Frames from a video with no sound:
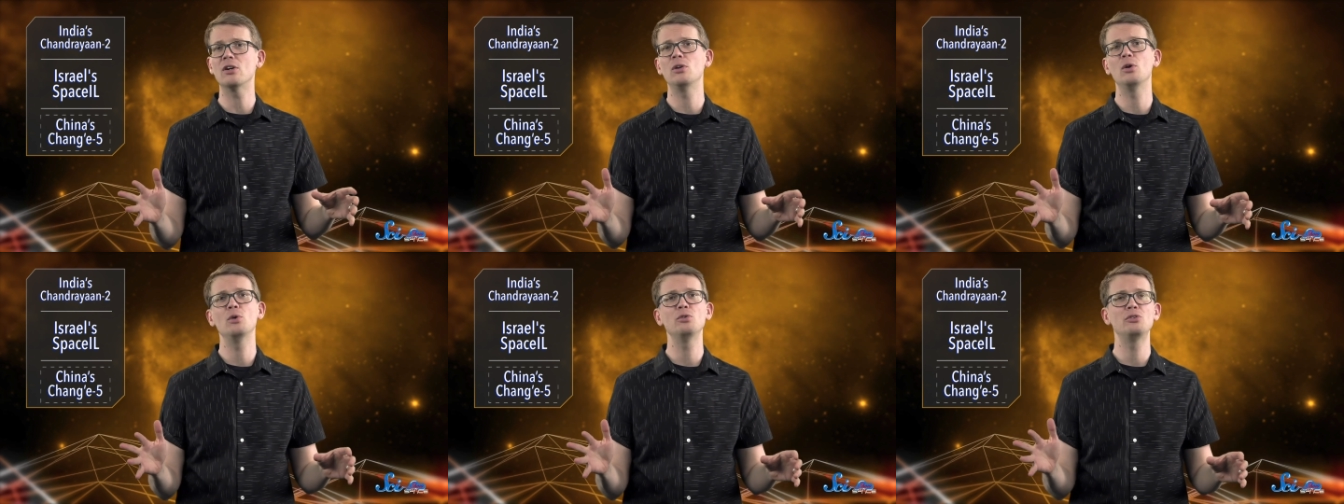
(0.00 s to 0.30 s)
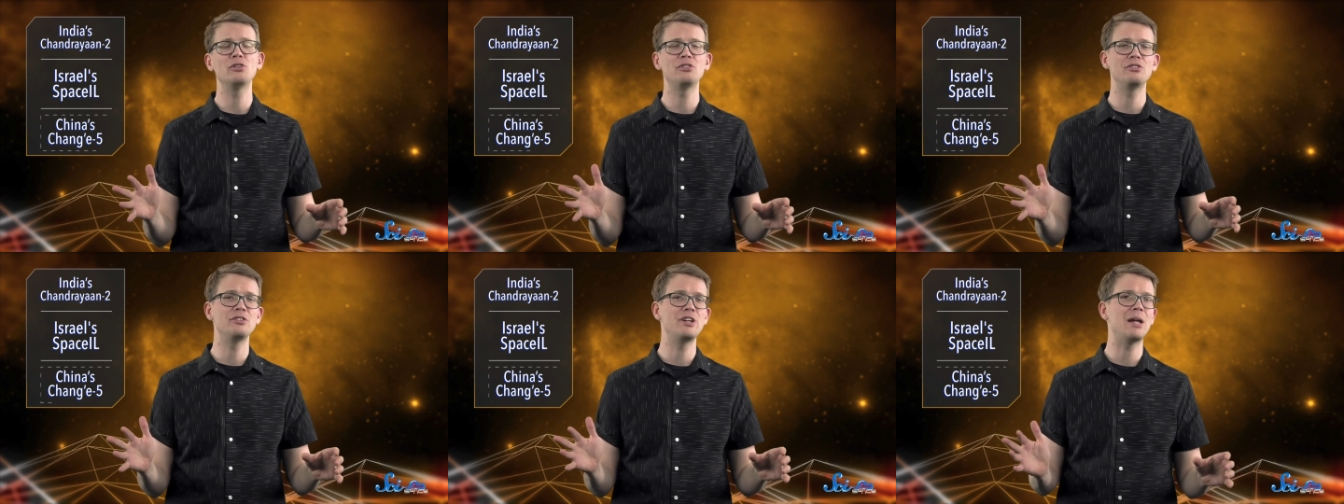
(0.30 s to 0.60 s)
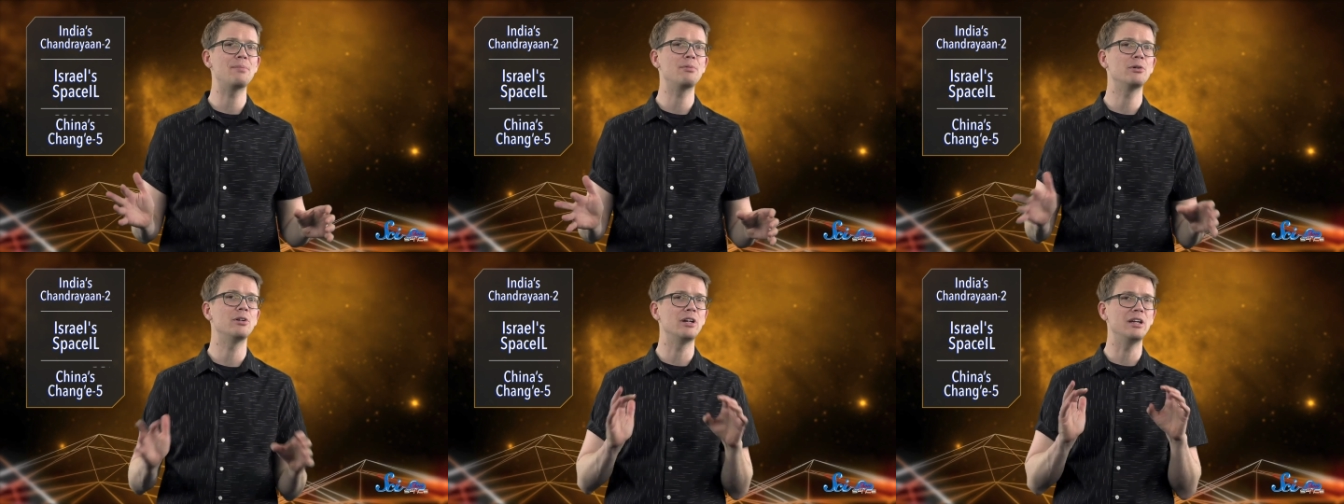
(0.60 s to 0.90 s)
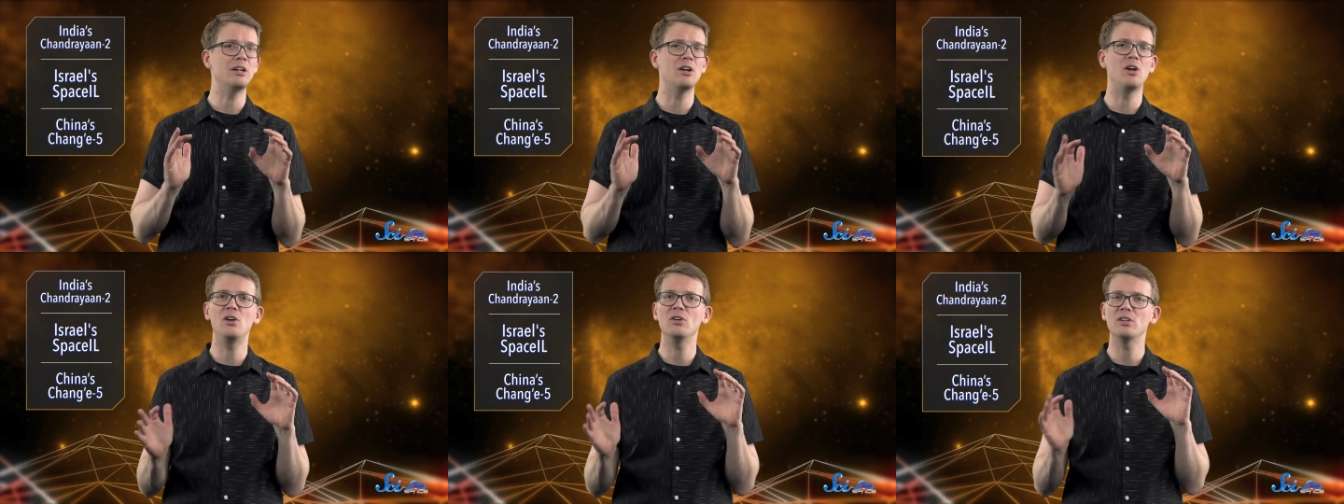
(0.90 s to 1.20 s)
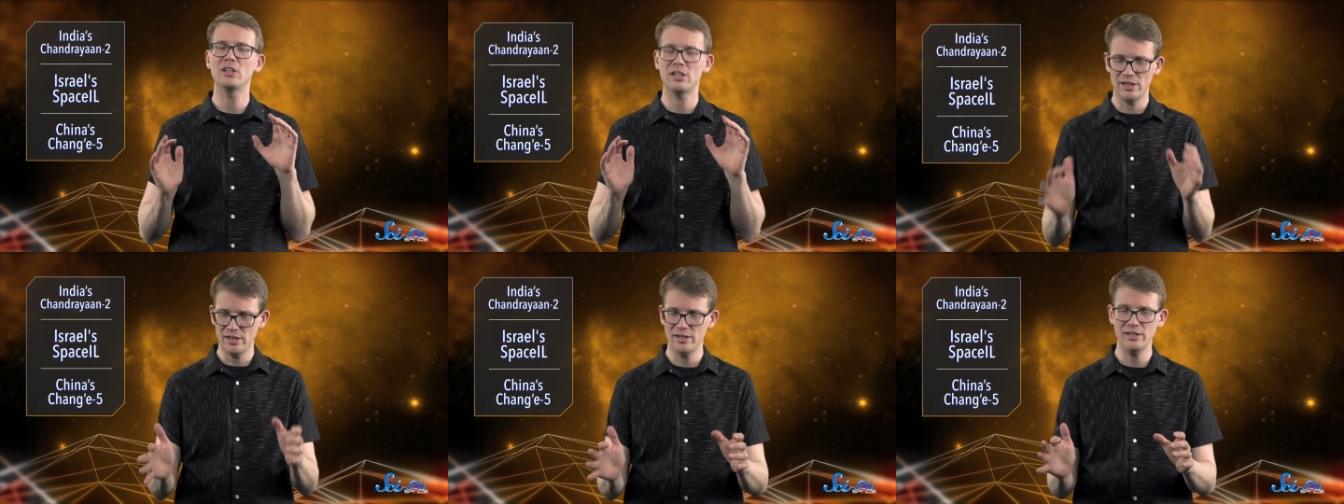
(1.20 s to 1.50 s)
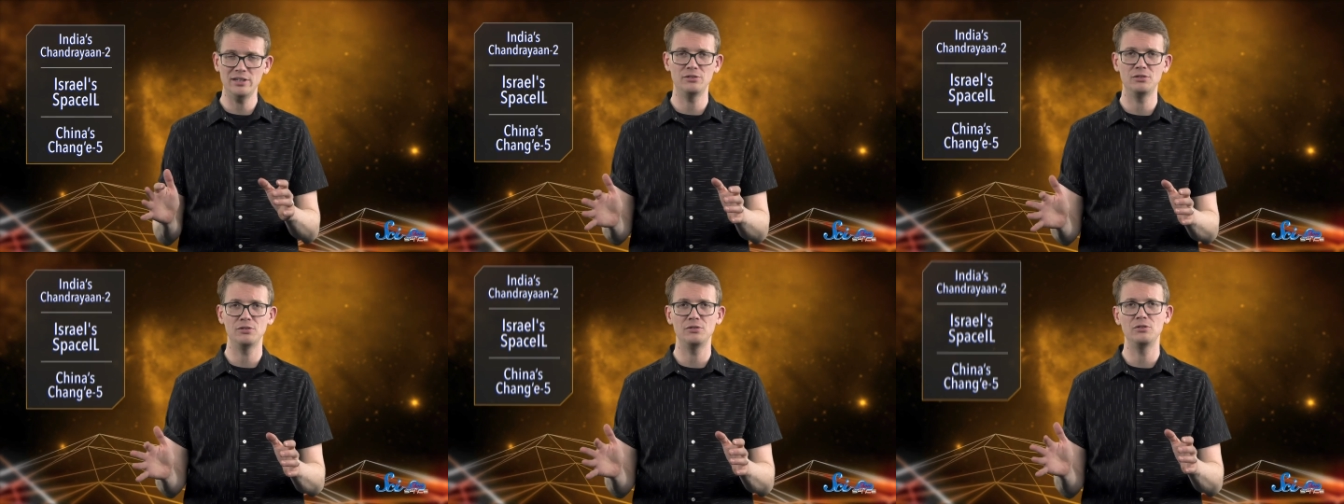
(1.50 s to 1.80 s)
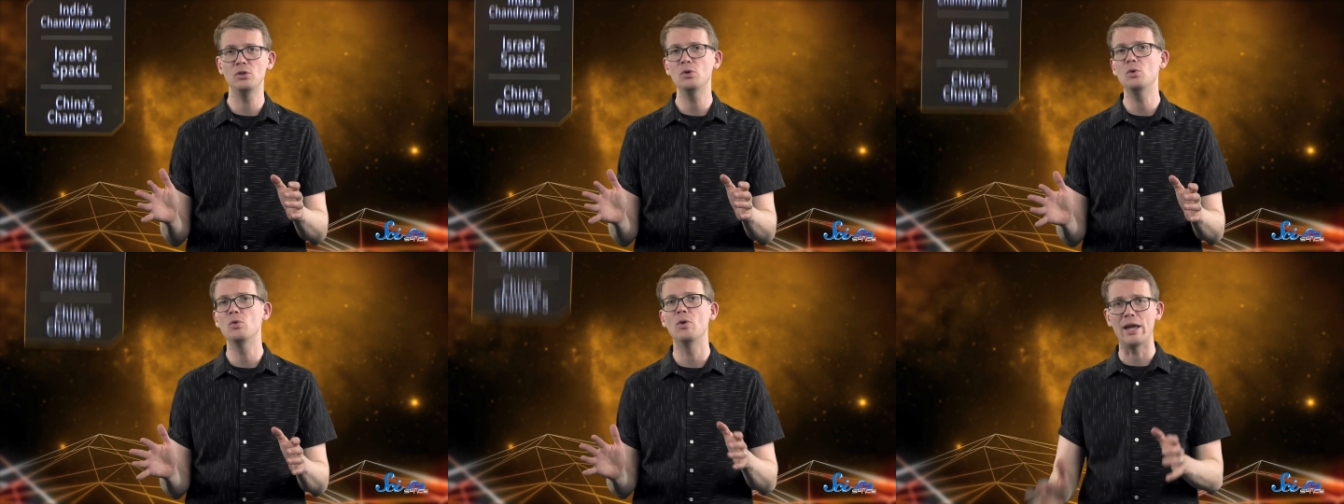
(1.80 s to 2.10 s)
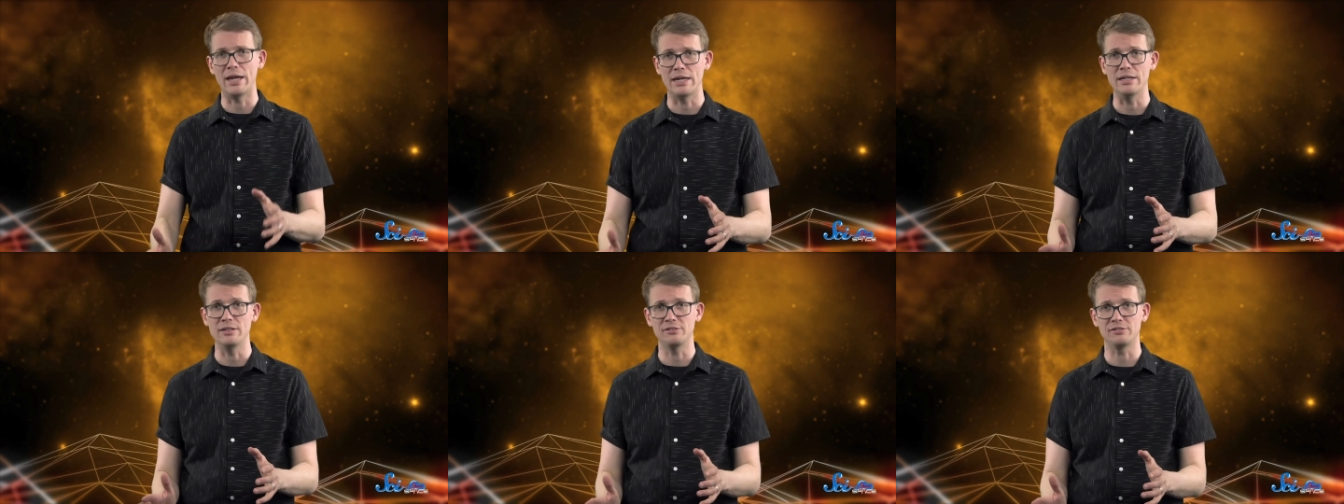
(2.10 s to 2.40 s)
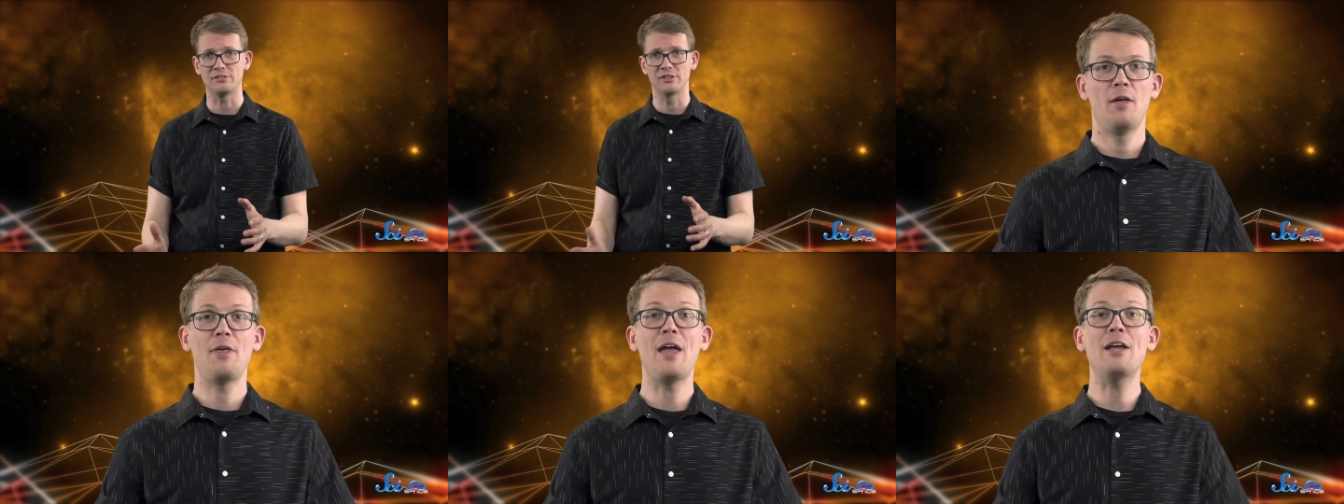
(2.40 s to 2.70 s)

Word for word: closest neighbor in all kinds of new ways.